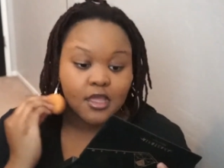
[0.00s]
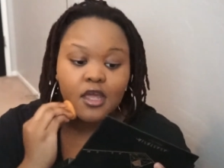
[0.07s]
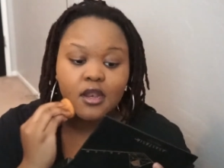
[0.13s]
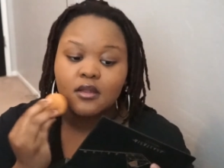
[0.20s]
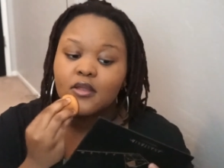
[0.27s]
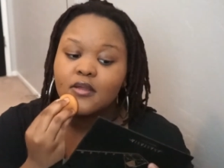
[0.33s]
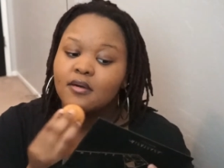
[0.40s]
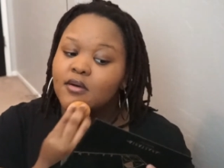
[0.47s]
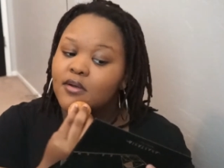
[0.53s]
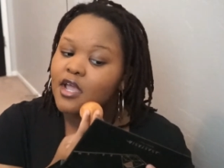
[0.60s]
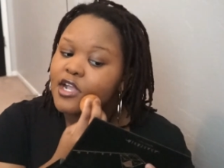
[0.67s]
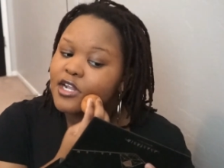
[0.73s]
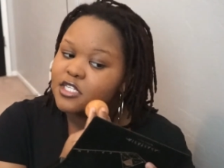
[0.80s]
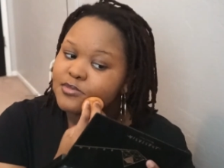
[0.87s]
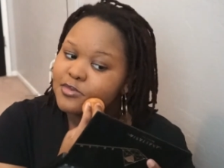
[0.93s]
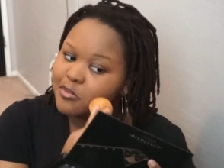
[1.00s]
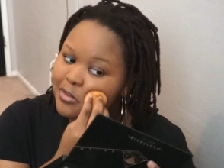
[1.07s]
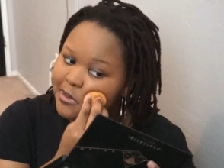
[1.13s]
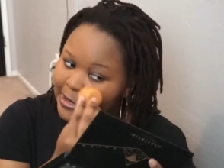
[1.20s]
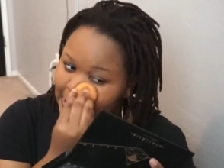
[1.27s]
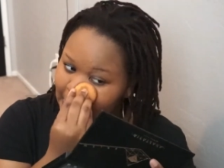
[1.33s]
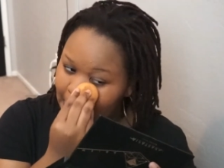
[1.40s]
I don't know. I just be
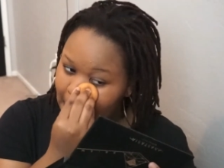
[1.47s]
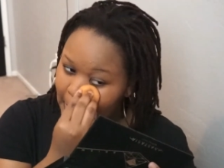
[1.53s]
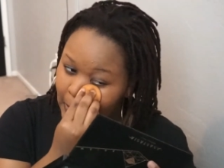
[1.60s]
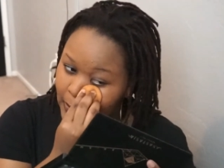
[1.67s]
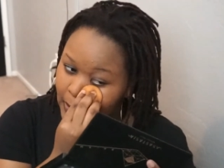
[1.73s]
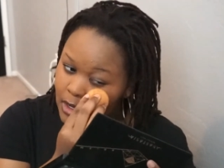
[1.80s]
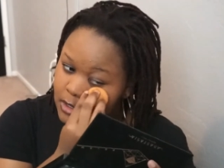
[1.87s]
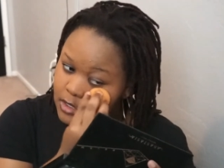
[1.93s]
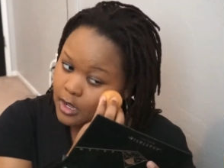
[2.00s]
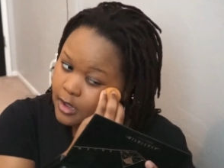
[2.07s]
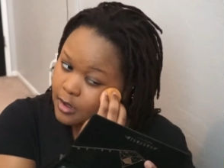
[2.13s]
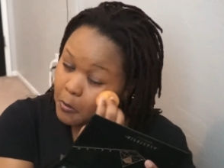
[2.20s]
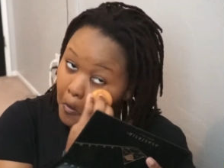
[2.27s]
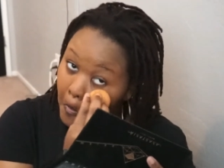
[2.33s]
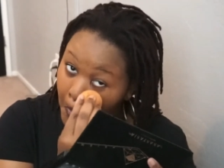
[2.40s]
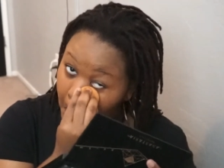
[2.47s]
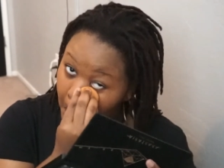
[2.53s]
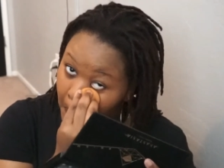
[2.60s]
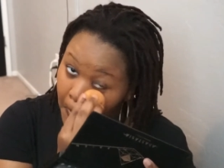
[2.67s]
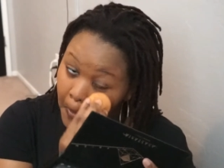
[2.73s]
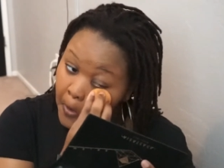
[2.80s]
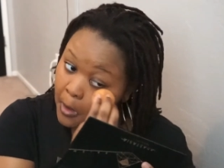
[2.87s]
blending like a long time
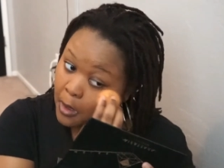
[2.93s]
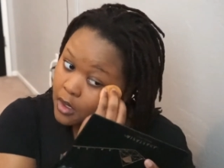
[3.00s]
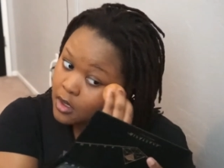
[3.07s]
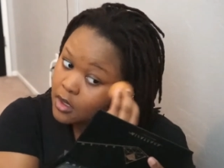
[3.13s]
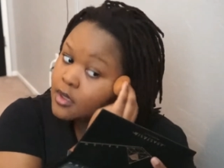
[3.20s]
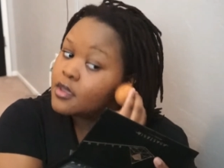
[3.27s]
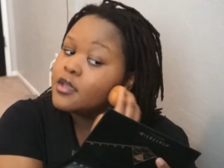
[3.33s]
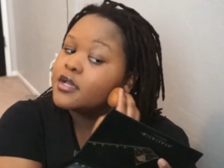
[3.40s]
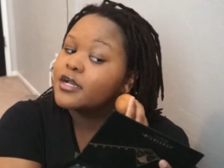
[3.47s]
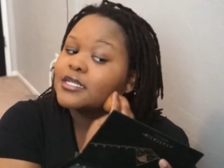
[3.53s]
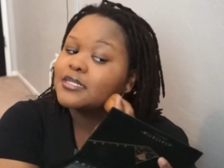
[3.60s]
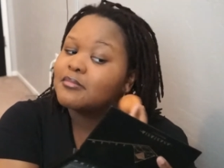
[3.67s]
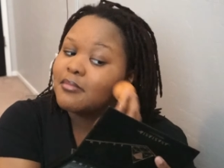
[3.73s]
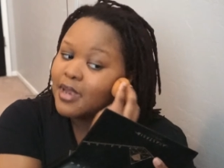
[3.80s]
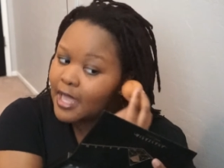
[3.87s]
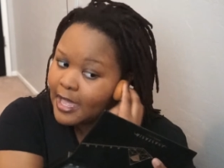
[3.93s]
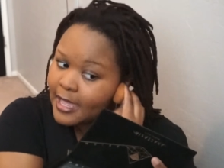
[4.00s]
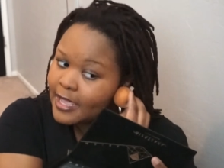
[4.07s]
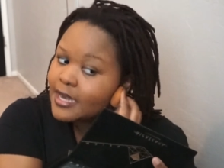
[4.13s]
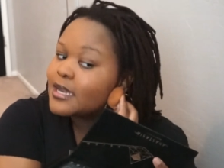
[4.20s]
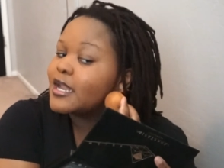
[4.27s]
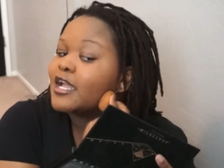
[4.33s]
because I'm
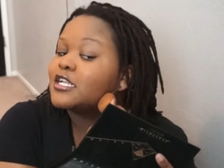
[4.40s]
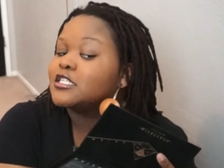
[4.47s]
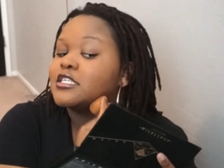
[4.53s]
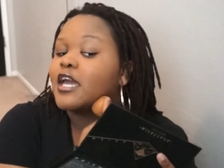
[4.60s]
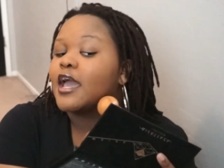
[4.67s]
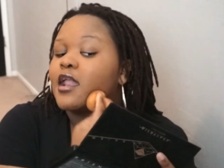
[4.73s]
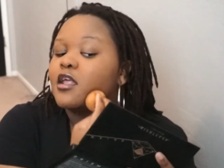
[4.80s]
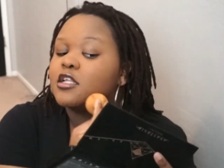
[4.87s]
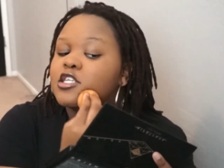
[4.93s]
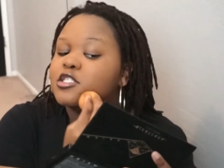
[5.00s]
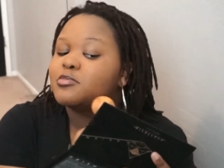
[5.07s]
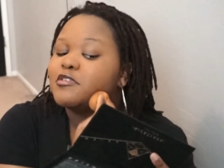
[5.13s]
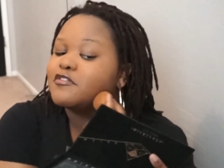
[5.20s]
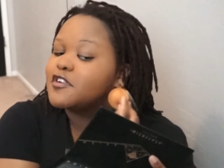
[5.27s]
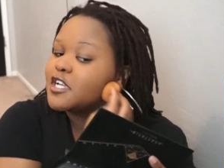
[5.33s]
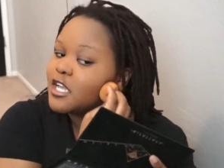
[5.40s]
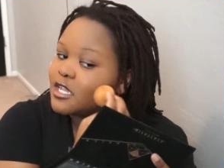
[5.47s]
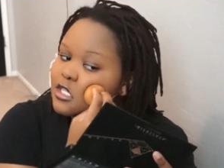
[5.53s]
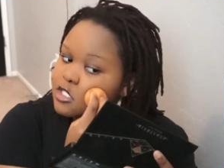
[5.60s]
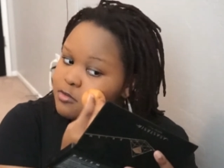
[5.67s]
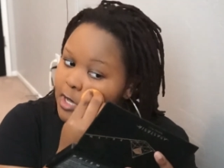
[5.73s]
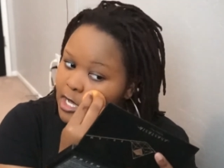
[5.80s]
blind and I just kind of just be
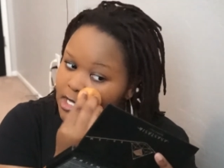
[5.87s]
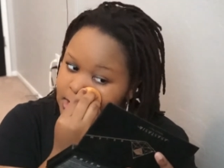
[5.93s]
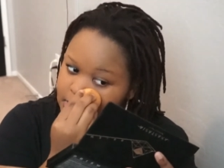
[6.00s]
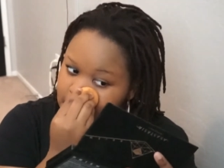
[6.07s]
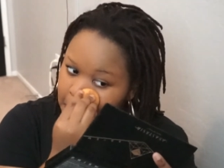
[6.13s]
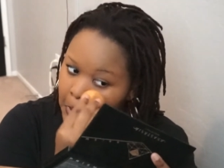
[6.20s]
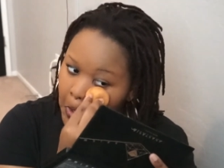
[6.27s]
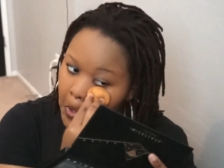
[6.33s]
forgetting spots.